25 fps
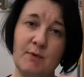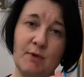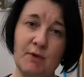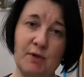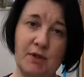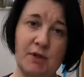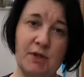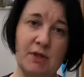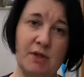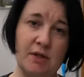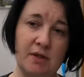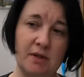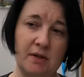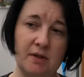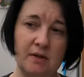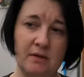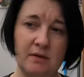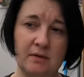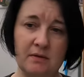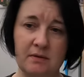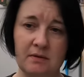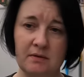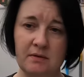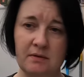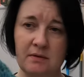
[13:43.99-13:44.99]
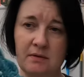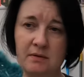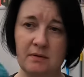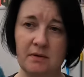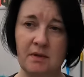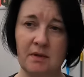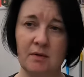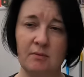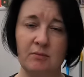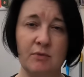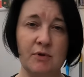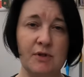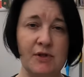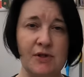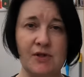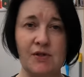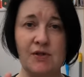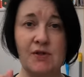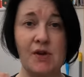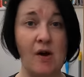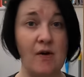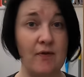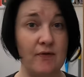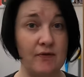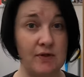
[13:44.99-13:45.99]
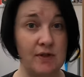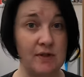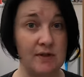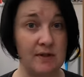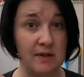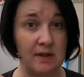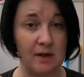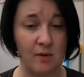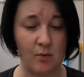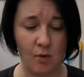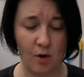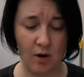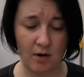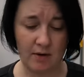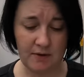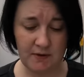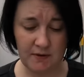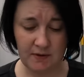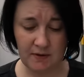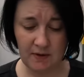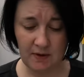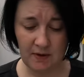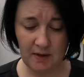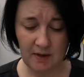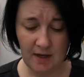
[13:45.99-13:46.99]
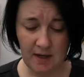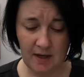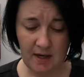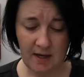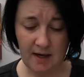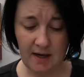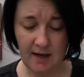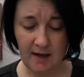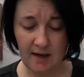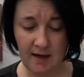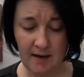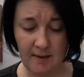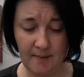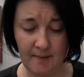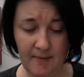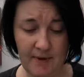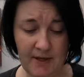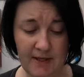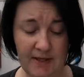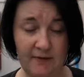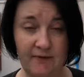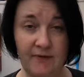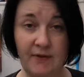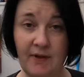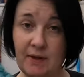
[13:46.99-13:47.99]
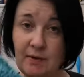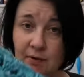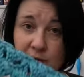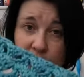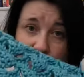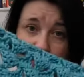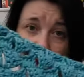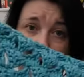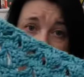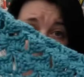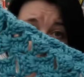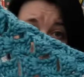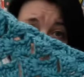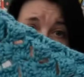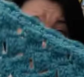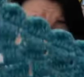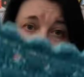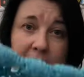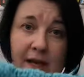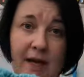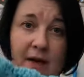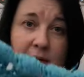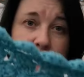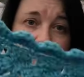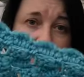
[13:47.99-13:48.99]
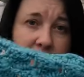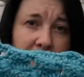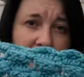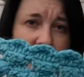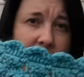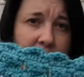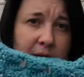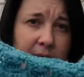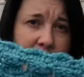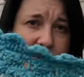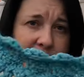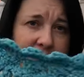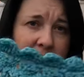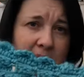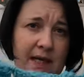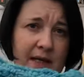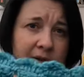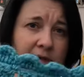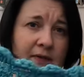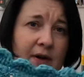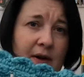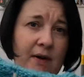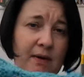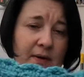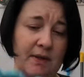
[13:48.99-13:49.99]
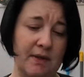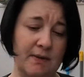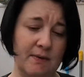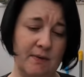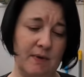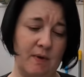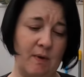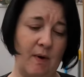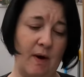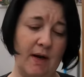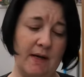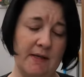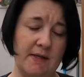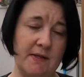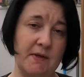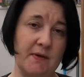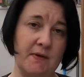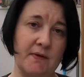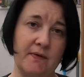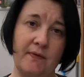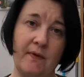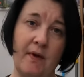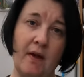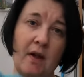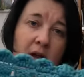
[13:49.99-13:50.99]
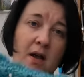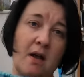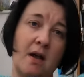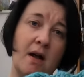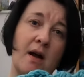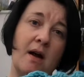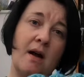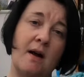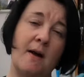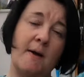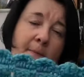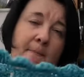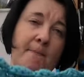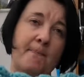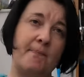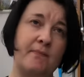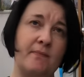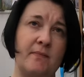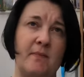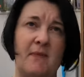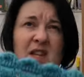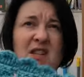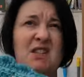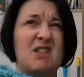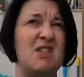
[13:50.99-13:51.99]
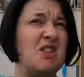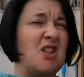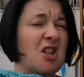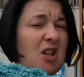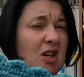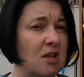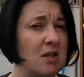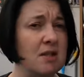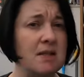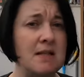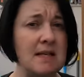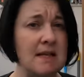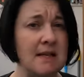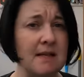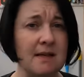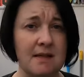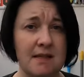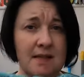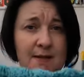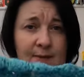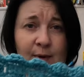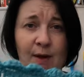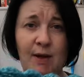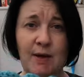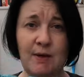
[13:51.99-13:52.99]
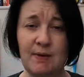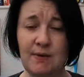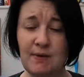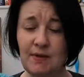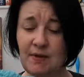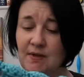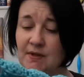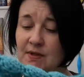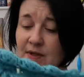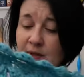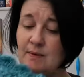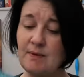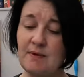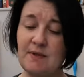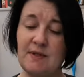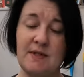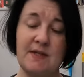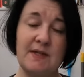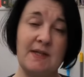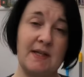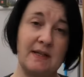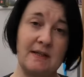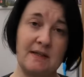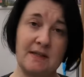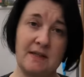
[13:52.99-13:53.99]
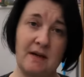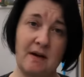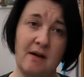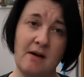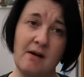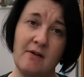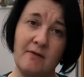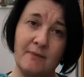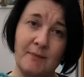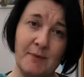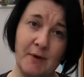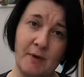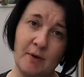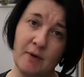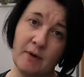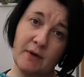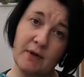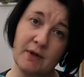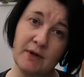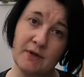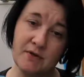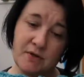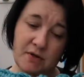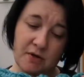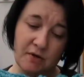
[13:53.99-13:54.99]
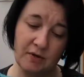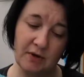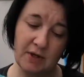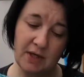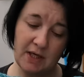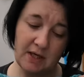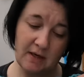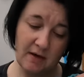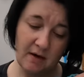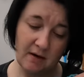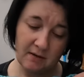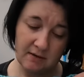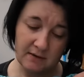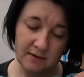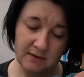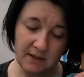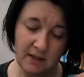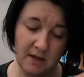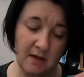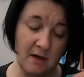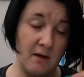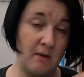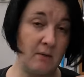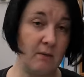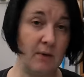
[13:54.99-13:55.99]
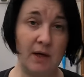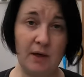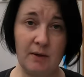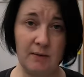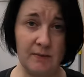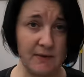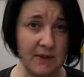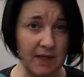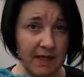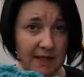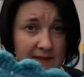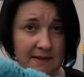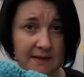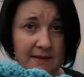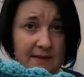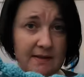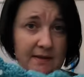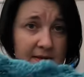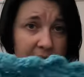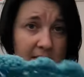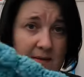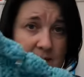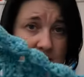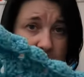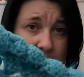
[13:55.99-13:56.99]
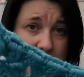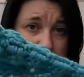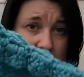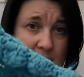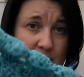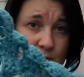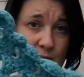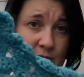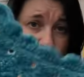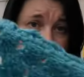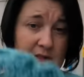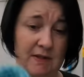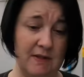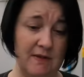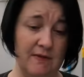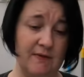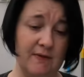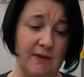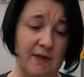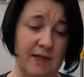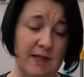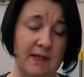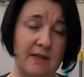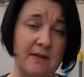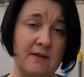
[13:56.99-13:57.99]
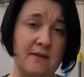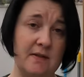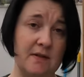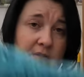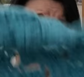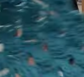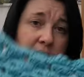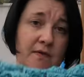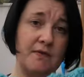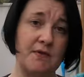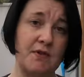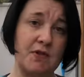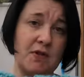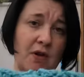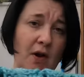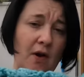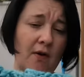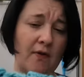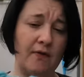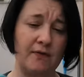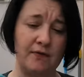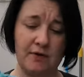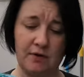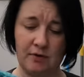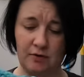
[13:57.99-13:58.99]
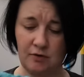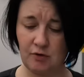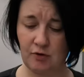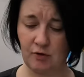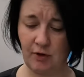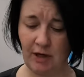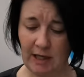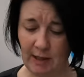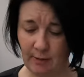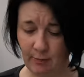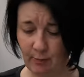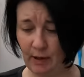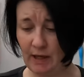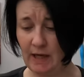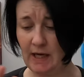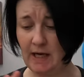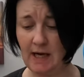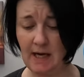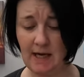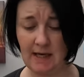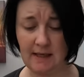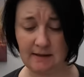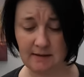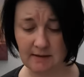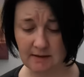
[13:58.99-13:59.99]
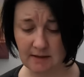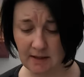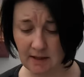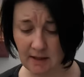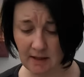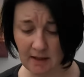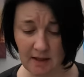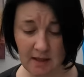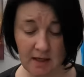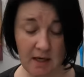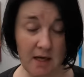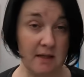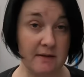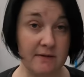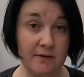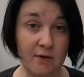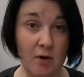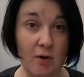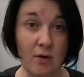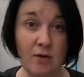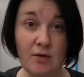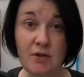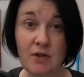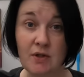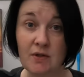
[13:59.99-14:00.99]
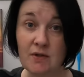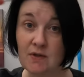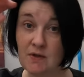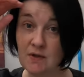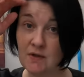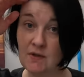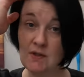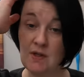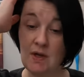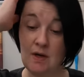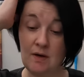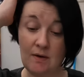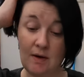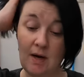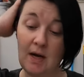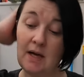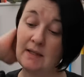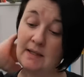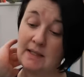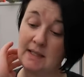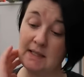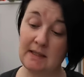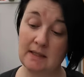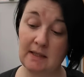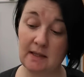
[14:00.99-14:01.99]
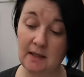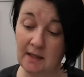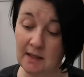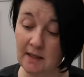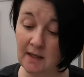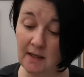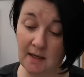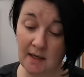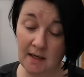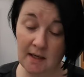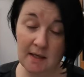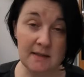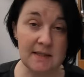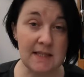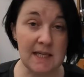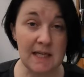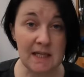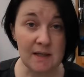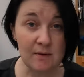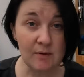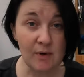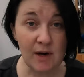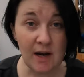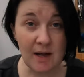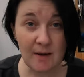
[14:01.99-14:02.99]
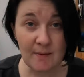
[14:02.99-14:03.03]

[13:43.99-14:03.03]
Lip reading: much softer than it was, and it feels drapey now. You know how I was saying it was quite sort of sturdy, I suppose, because it was a 6.5mm hook and chunky yarn. Well, that's, I mean, it's beautifully sort of soft and drapey, and it's gorgeous. So I think Tina will